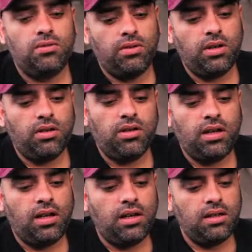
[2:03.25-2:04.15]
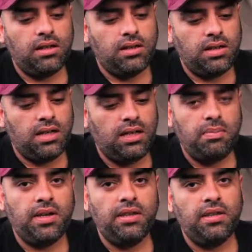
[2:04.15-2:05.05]
to work on an uh,
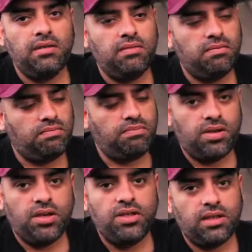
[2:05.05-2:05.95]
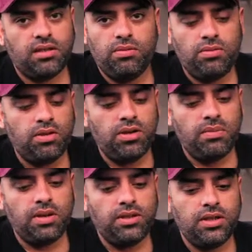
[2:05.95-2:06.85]
independent project, community
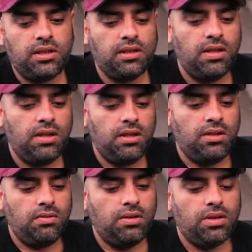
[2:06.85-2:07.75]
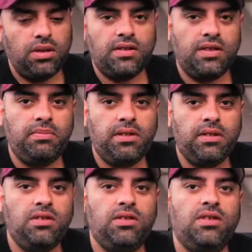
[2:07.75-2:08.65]
project, which got accepted
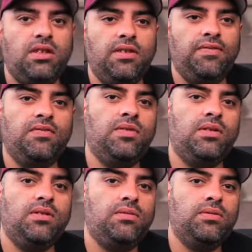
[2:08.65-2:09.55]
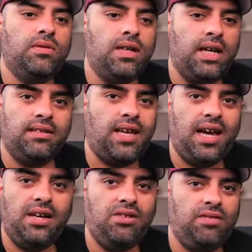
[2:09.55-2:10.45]
into the Sydney Film Festival at the
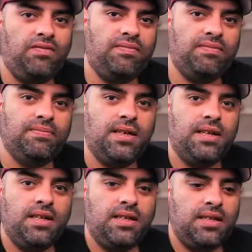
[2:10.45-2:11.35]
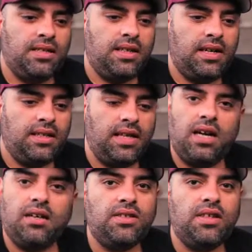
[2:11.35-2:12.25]
age of uh, the
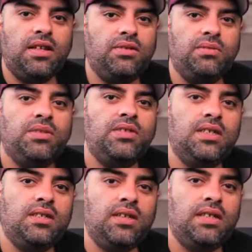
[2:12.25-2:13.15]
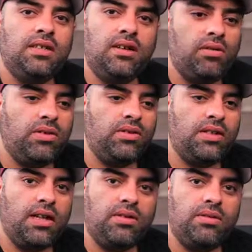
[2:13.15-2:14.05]
youngest in our group was 16, the oldest in
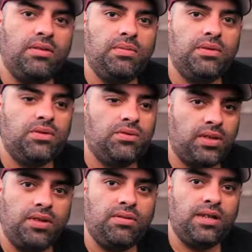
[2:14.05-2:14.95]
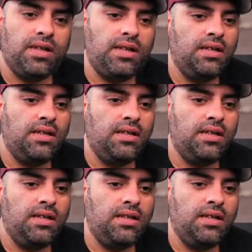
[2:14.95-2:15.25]
our group was 23.